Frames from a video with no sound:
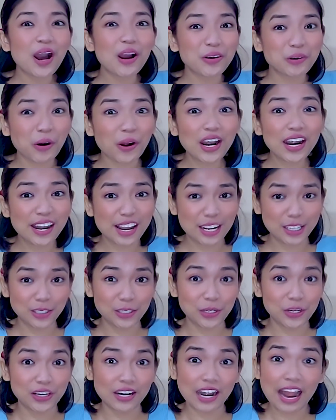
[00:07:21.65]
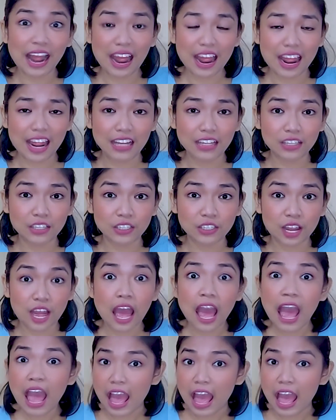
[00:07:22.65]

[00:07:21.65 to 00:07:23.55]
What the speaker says: according to your age,